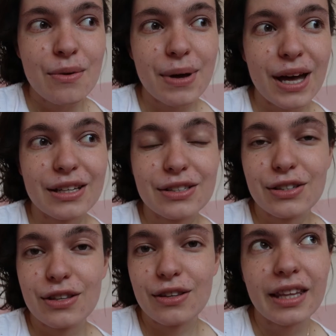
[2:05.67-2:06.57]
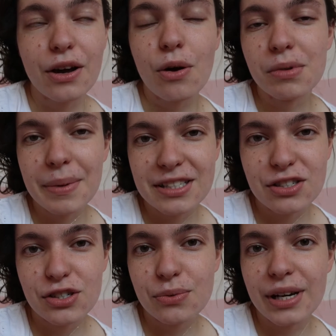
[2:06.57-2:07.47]
but they
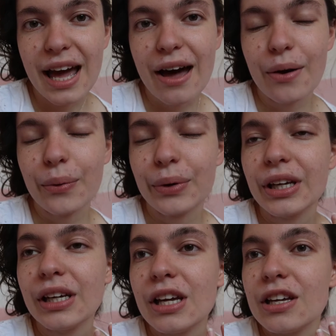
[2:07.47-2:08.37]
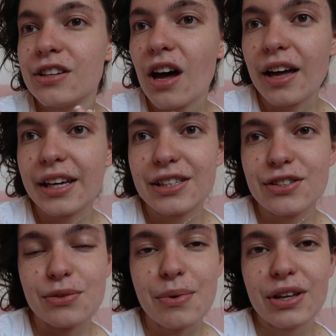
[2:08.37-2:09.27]
complimented you on how
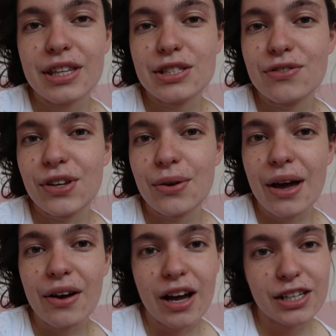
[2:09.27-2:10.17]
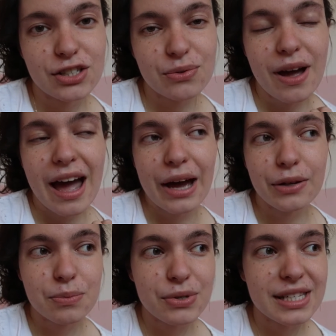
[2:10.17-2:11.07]
nice you were in the interview, how kind you were, how
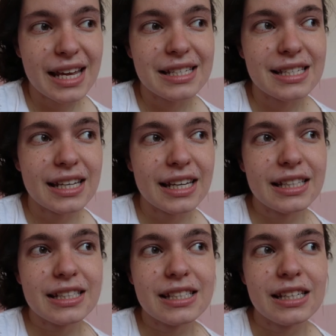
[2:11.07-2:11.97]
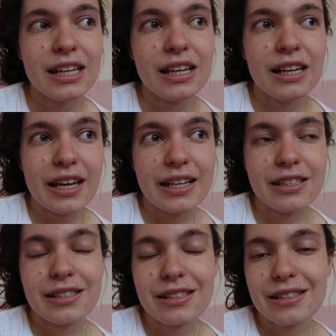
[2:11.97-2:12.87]
you presented,
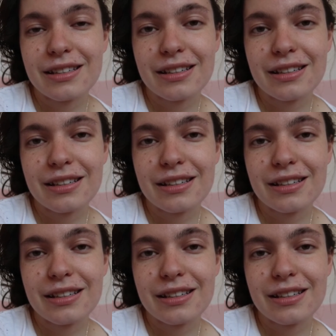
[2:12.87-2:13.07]
and